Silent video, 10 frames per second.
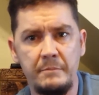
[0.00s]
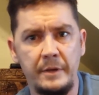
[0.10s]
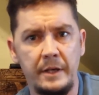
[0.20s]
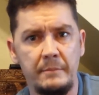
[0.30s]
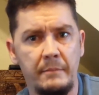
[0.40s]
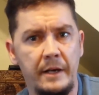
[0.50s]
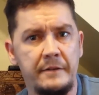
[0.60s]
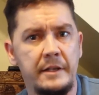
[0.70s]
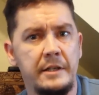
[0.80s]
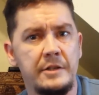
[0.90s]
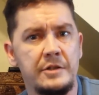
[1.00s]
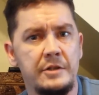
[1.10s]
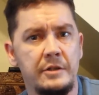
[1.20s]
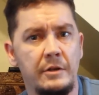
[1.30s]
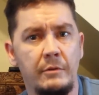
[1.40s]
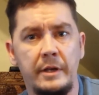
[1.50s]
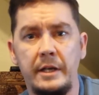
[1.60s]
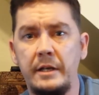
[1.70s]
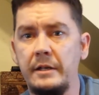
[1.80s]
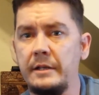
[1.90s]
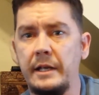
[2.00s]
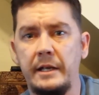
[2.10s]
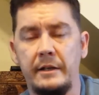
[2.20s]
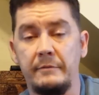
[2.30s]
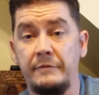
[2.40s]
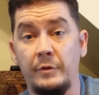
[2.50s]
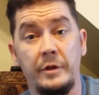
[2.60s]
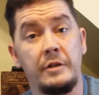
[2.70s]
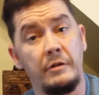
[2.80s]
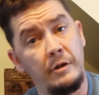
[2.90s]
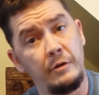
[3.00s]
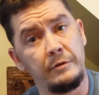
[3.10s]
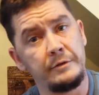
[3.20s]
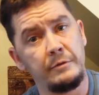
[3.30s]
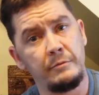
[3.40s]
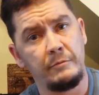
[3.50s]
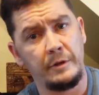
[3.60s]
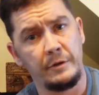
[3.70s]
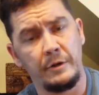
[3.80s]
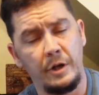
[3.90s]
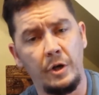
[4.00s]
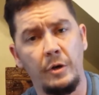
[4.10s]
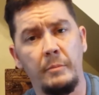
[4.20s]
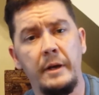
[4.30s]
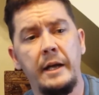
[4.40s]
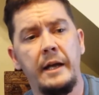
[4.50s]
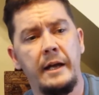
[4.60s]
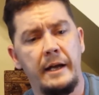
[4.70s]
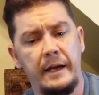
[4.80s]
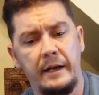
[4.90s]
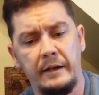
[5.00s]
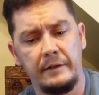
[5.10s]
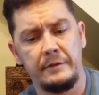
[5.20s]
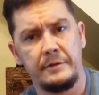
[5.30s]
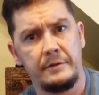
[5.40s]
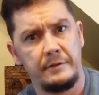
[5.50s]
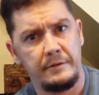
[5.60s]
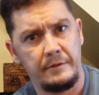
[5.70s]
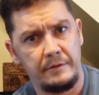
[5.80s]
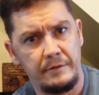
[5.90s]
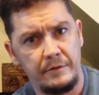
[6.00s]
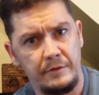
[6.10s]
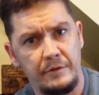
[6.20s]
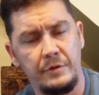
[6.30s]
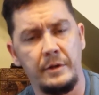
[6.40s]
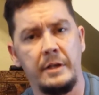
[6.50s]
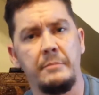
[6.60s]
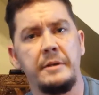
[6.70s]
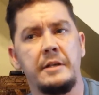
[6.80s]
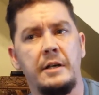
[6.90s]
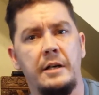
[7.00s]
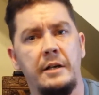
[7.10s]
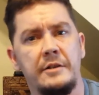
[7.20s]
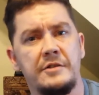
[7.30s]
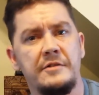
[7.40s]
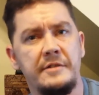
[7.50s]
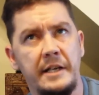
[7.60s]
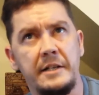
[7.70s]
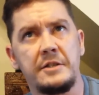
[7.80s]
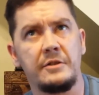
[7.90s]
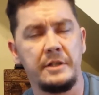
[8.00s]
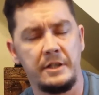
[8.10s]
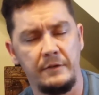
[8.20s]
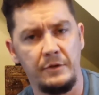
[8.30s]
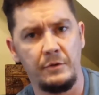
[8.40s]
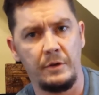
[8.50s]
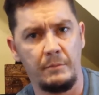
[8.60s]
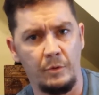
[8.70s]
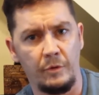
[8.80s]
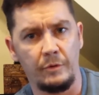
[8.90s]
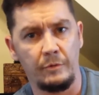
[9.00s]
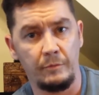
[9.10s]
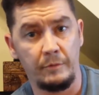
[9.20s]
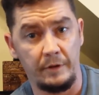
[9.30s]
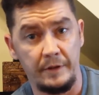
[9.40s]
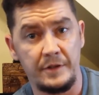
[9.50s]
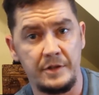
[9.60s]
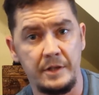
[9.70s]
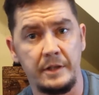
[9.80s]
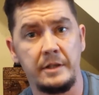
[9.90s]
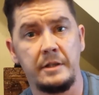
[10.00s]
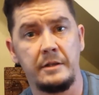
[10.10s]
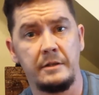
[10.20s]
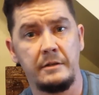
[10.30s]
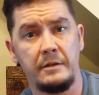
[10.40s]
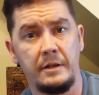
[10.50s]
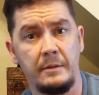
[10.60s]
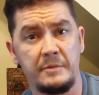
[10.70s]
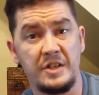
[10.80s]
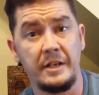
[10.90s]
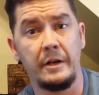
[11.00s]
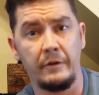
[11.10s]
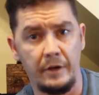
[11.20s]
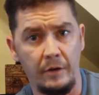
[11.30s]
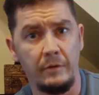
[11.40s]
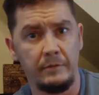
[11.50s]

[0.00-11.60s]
But my thing is to go ahead and fully clothed when you're at home and doing it, because that's going to give you a more realistic scenario.